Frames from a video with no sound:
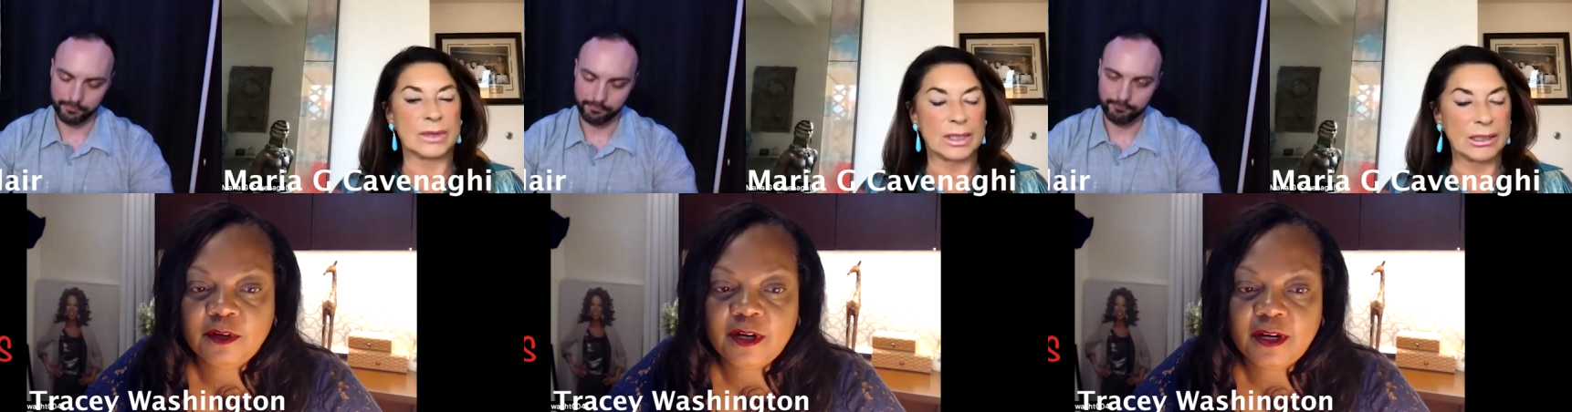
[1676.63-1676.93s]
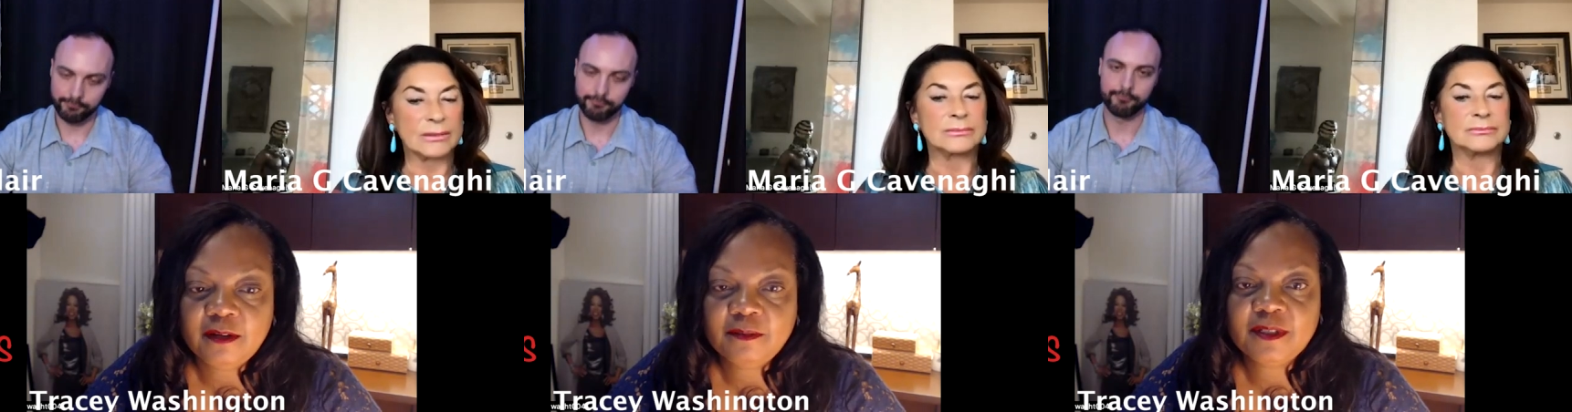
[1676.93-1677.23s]

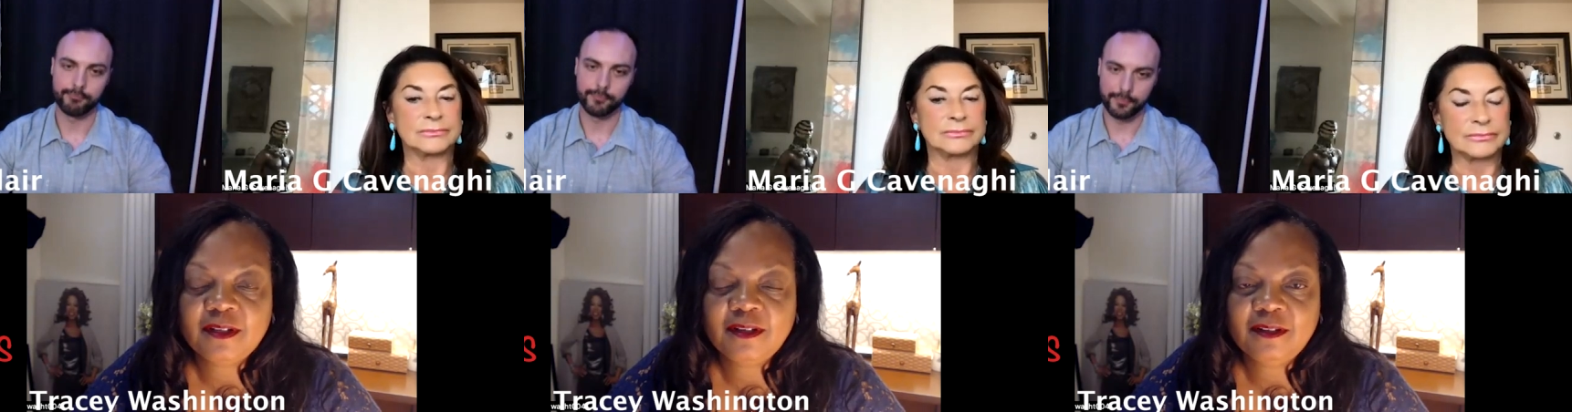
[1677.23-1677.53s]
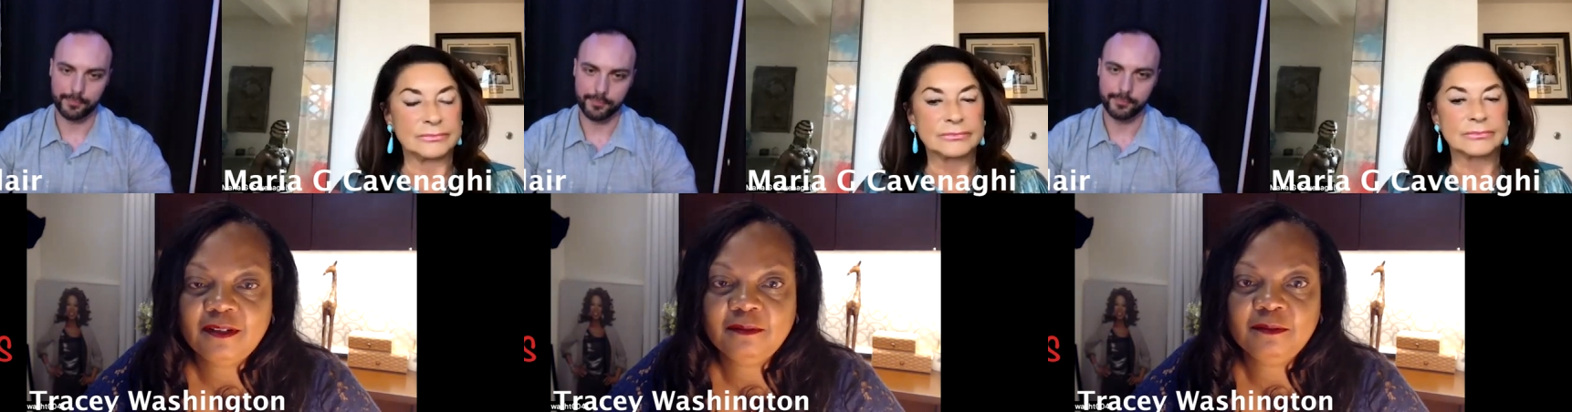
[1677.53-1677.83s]
Speaker 1: perhaps.
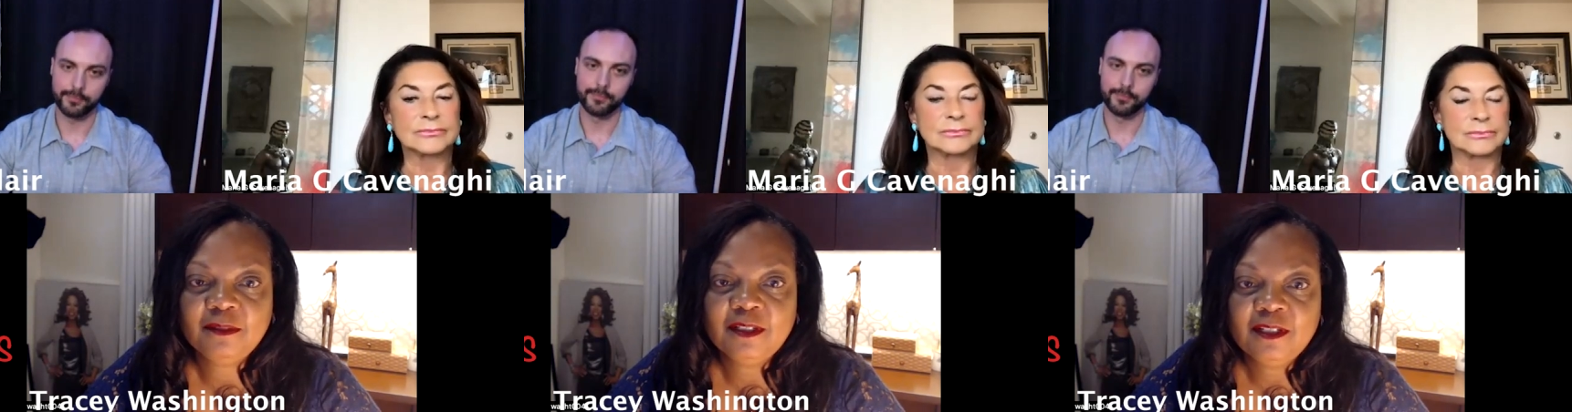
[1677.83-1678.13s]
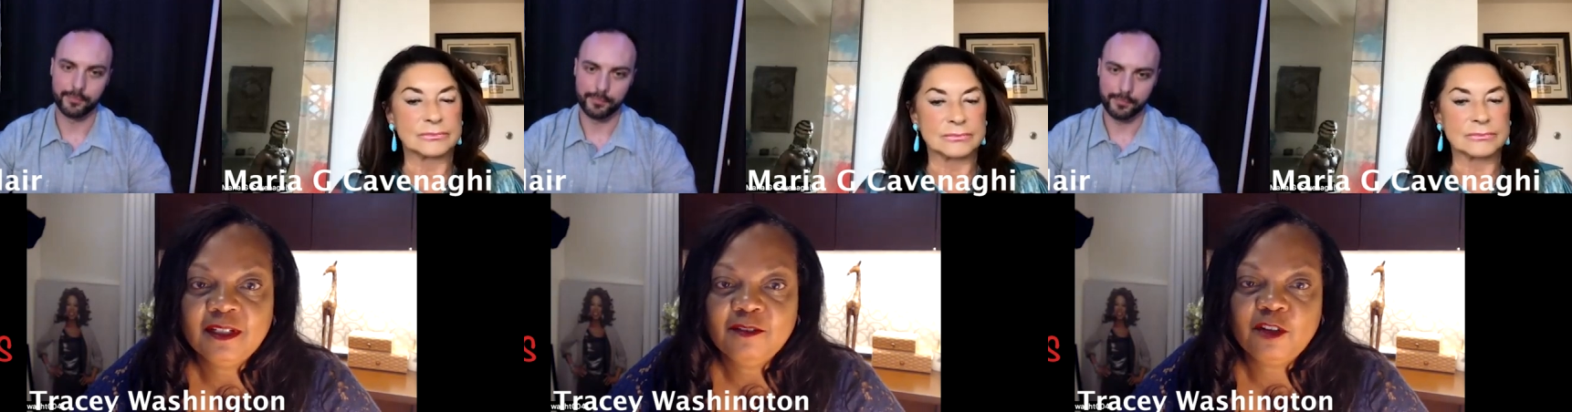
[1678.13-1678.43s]
Um,
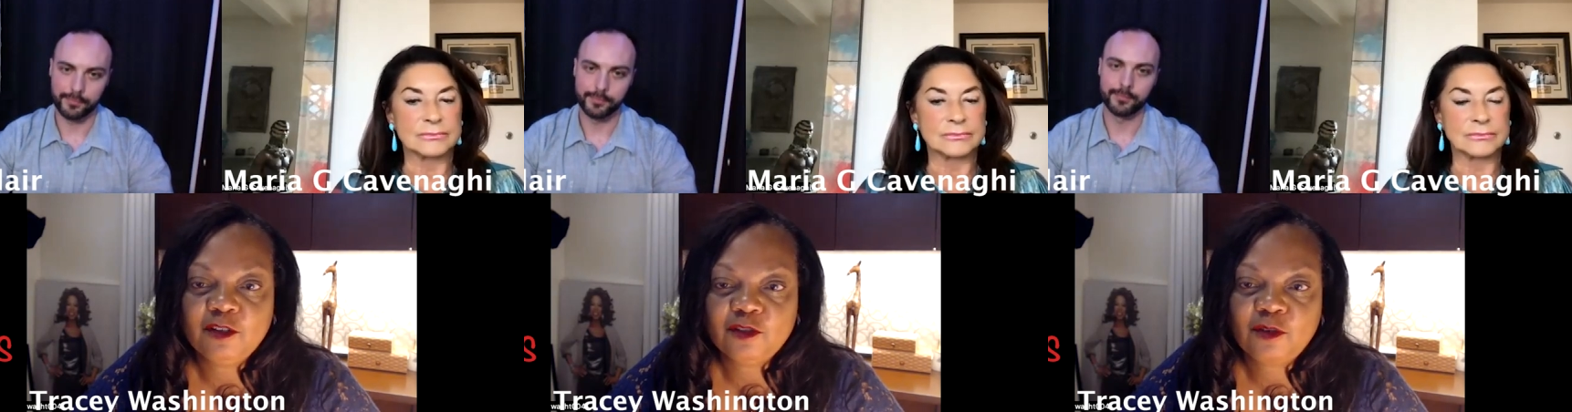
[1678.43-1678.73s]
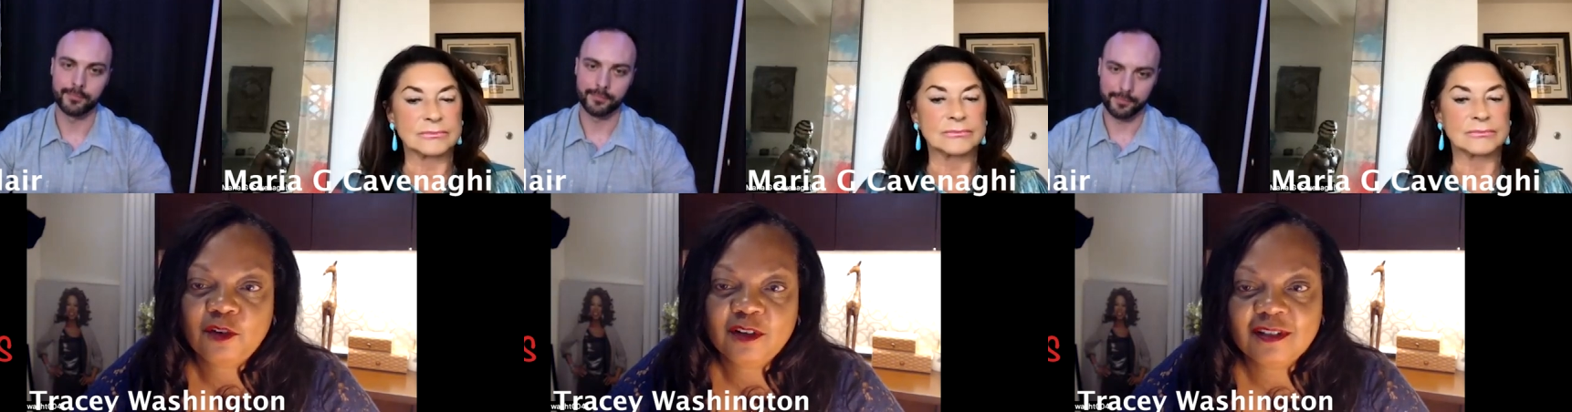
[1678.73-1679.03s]
fingers
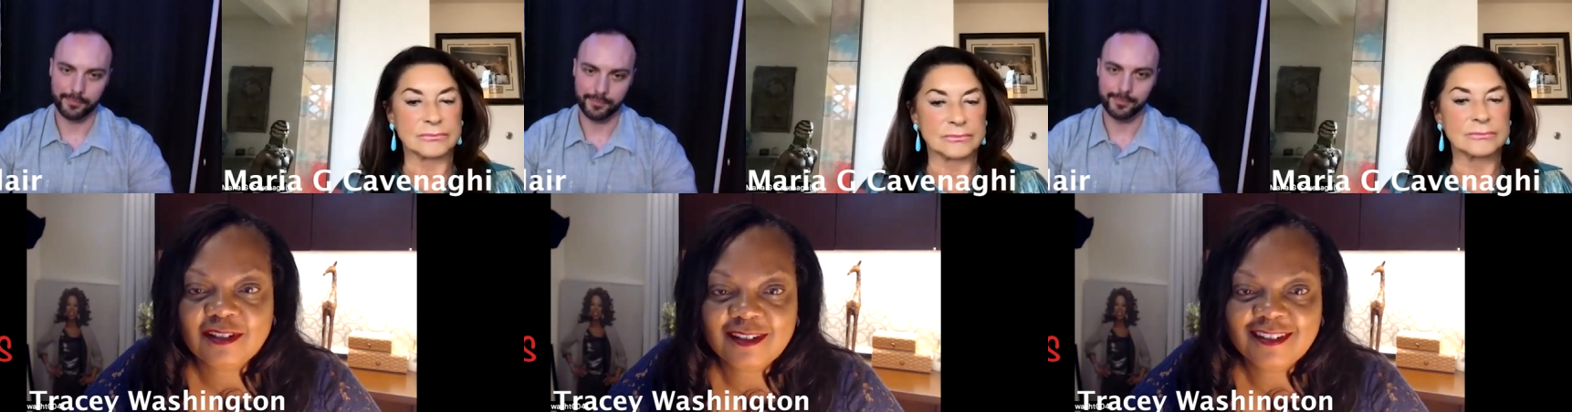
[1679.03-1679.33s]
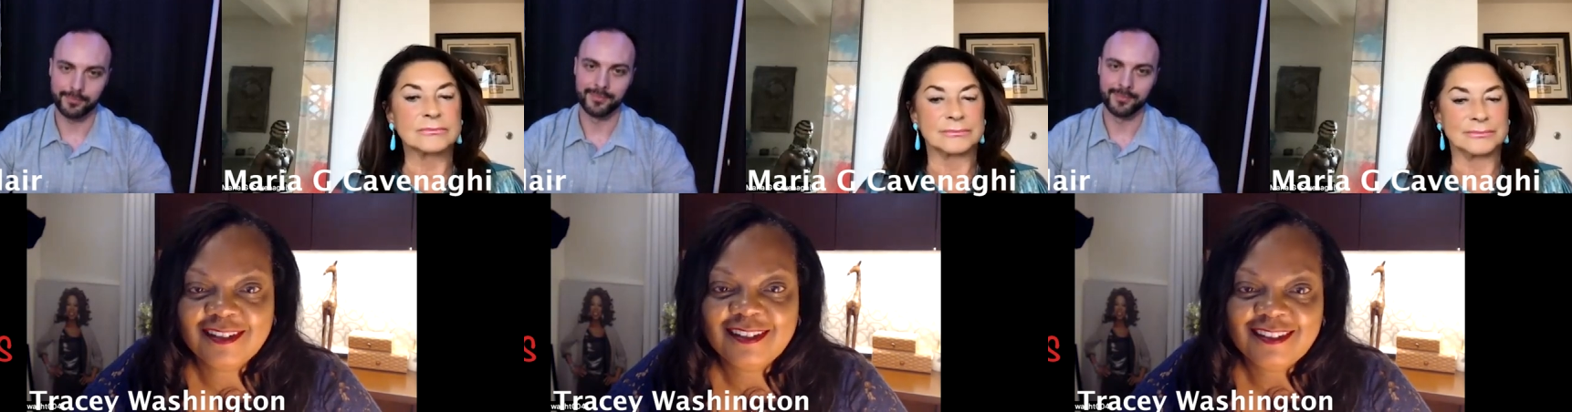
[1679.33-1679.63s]
crossed.
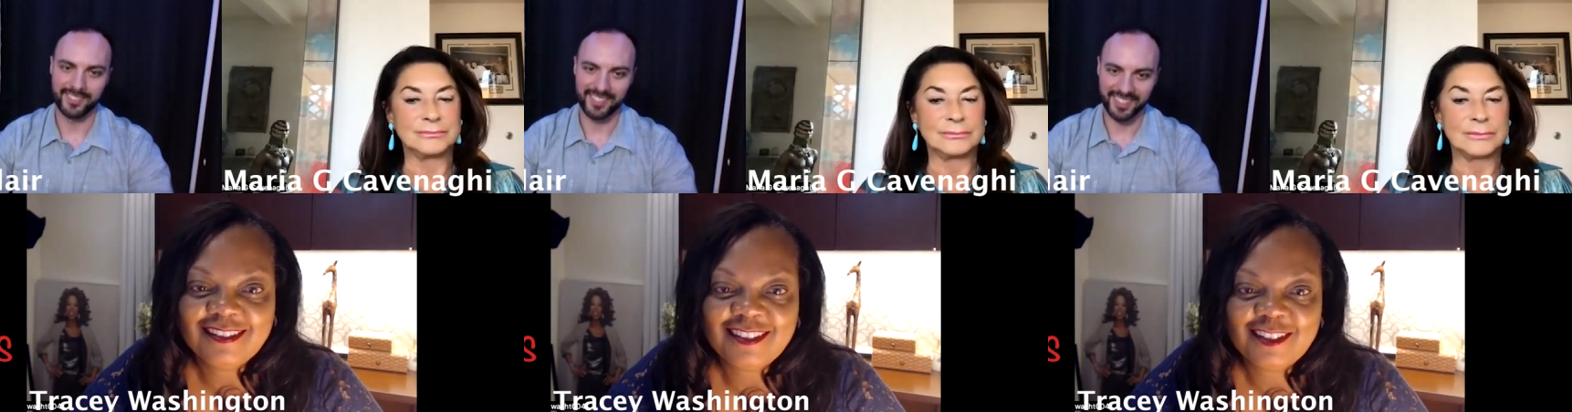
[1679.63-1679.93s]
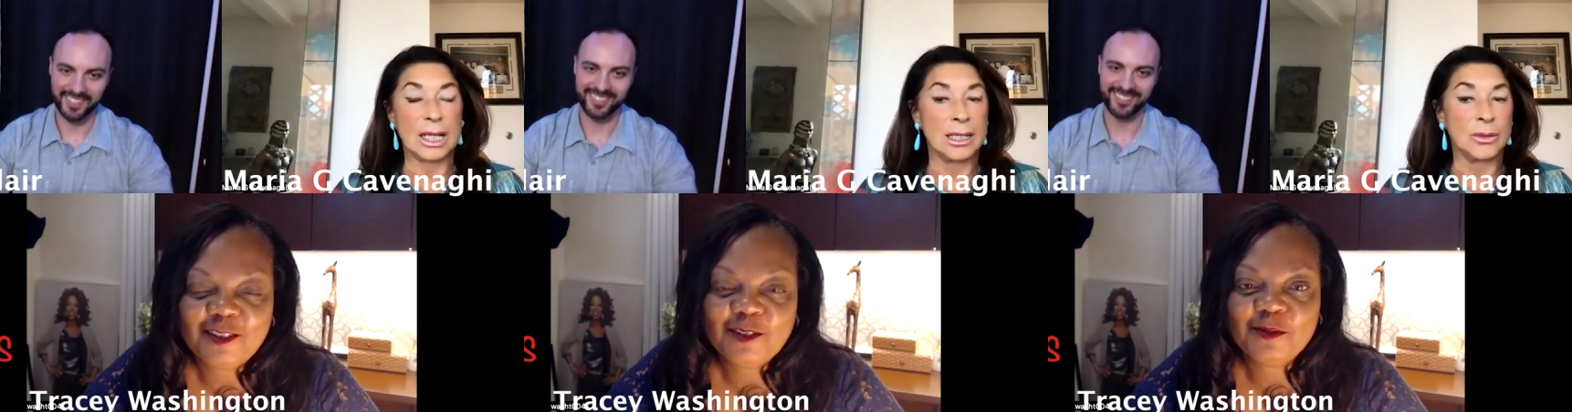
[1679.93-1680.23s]

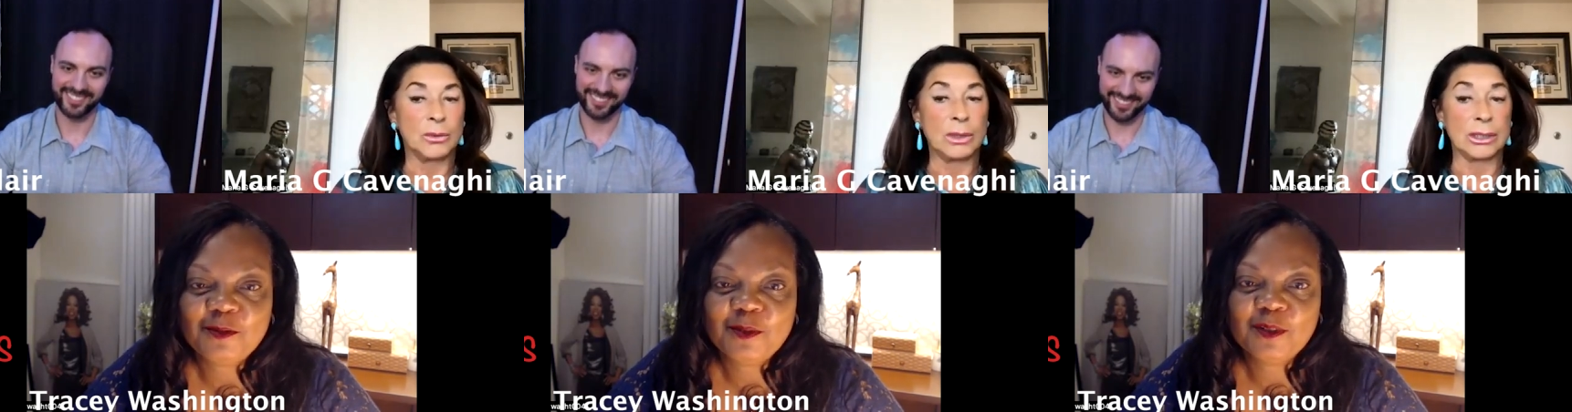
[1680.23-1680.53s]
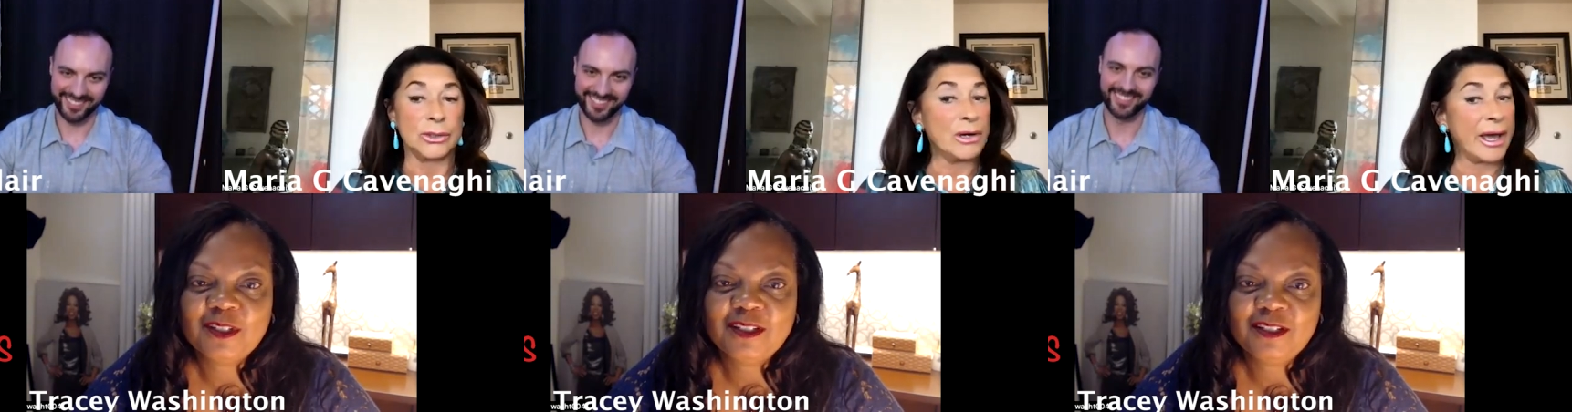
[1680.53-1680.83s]
Yeah. We'll
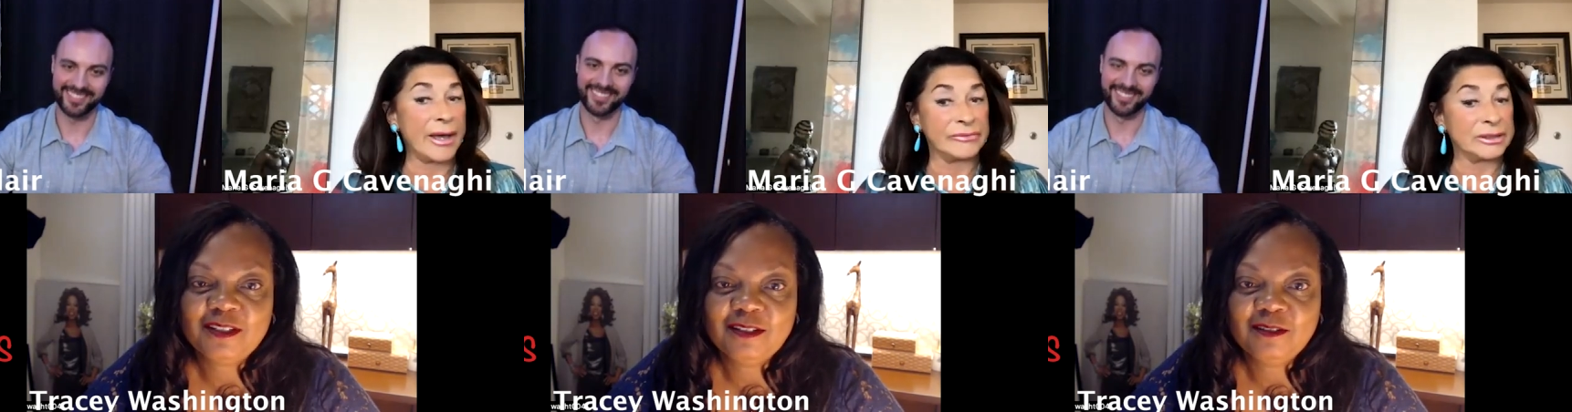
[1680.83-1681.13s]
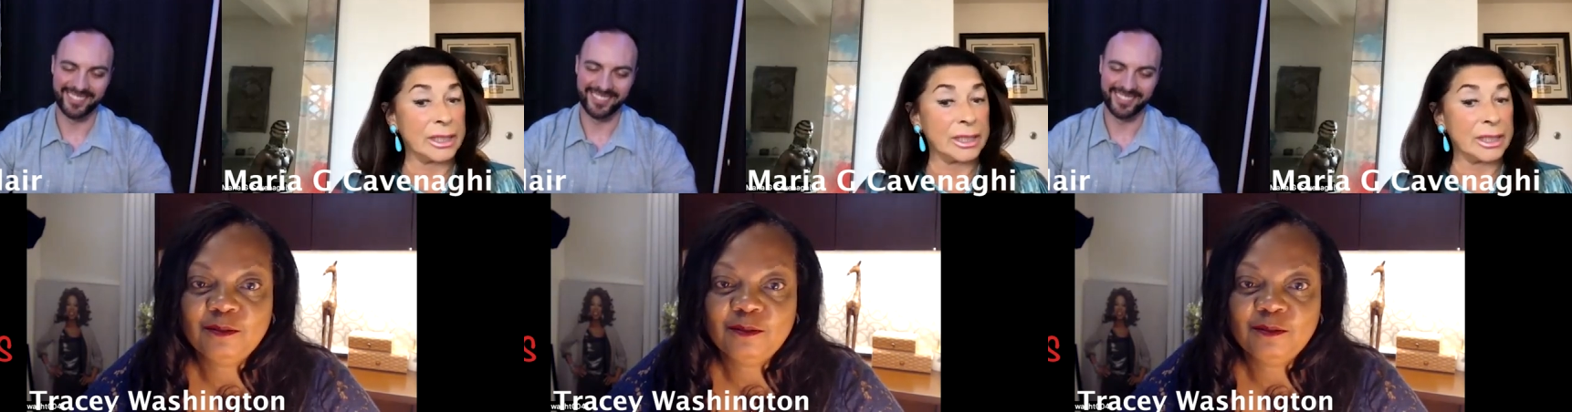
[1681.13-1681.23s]
but see. you have a